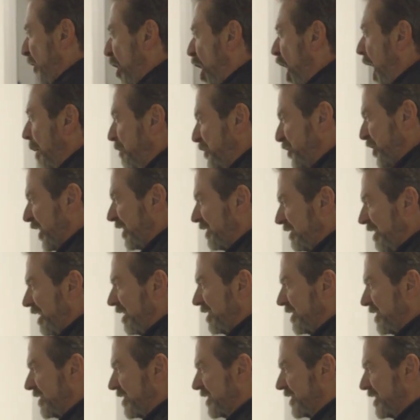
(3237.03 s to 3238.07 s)

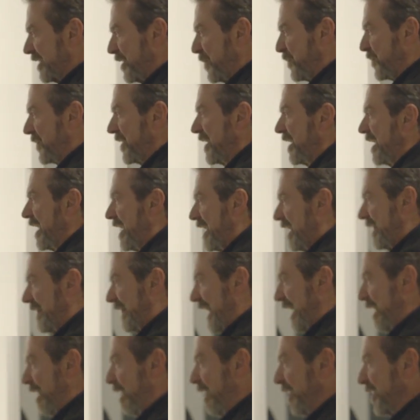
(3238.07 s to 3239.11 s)
objectness,
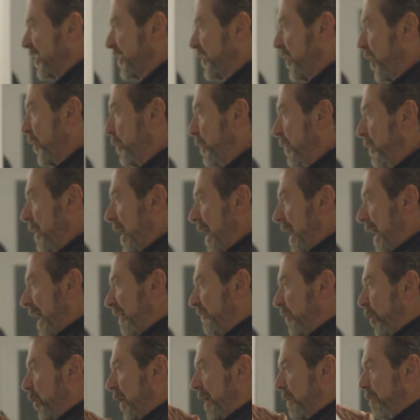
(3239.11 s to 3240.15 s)
they also have
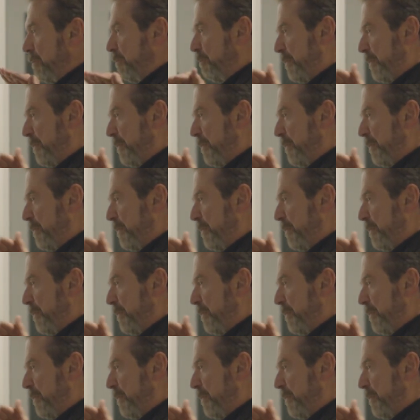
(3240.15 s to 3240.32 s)
a way of